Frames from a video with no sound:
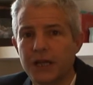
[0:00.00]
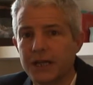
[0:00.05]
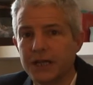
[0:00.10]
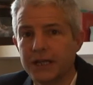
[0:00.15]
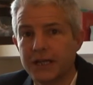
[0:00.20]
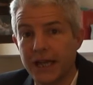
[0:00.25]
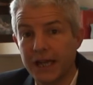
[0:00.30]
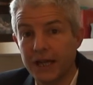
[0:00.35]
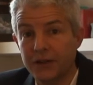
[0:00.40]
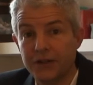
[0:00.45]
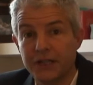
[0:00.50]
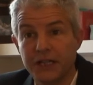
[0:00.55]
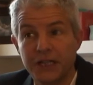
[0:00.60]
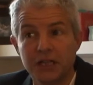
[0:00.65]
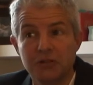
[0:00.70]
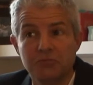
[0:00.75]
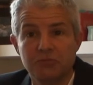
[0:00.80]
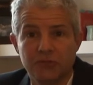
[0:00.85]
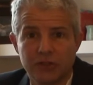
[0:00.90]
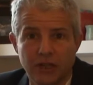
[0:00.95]

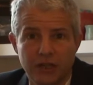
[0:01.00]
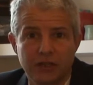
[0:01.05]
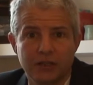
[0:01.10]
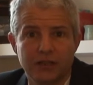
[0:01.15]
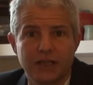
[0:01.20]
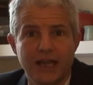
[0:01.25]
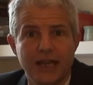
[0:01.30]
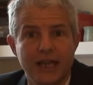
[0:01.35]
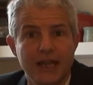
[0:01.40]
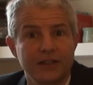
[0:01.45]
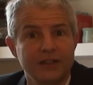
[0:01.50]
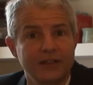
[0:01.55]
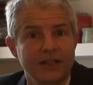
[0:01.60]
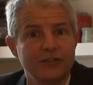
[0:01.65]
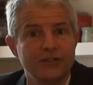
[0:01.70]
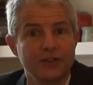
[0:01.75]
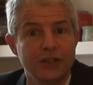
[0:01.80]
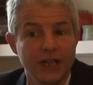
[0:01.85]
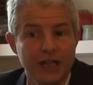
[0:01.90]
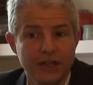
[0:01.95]
caring, childcare and
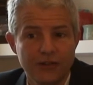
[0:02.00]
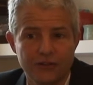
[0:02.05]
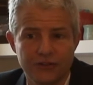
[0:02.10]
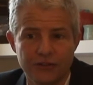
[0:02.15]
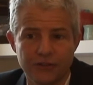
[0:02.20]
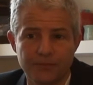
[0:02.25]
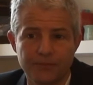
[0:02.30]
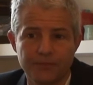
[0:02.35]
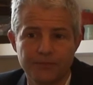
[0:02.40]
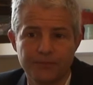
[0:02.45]
education.